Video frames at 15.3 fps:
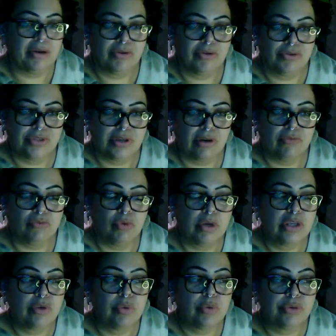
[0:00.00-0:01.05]
yourself, what
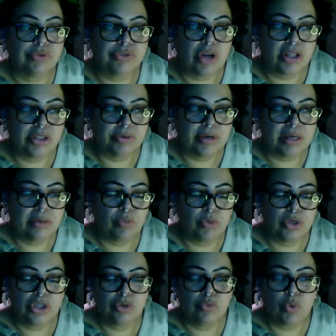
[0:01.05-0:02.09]
you will tolerate,
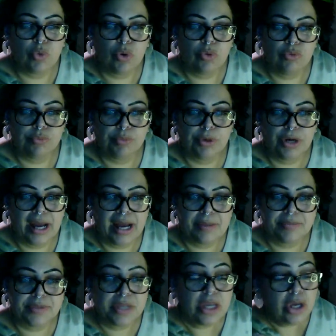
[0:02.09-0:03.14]
what you won't,
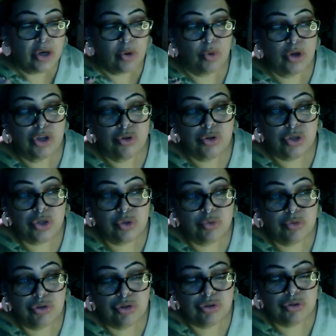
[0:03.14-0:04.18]
perhaps, what you do
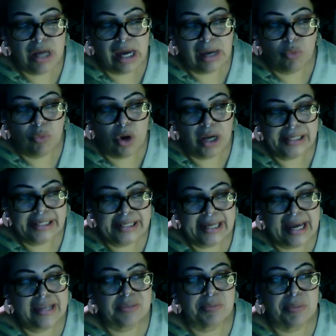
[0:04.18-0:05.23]
and do not want.
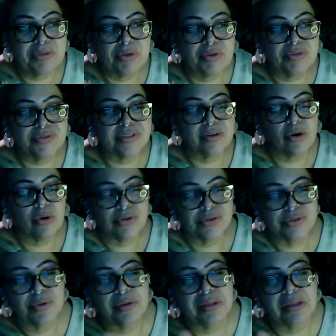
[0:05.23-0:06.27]
Yes. But there's
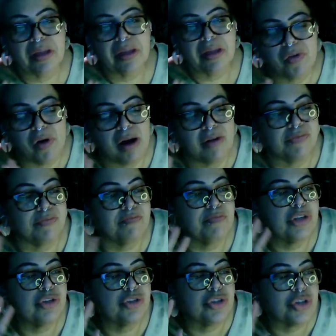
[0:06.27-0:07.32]
also a level of
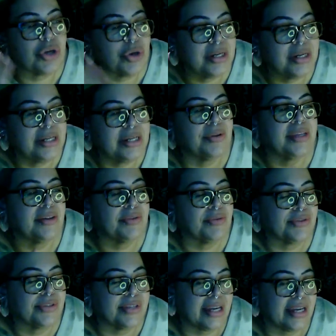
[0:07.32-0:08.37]
maturity on the other
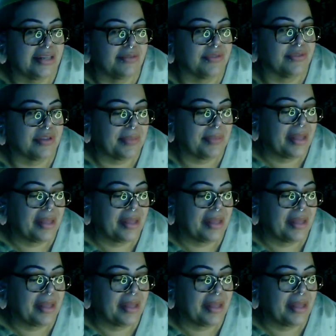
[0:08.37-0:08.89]
side of some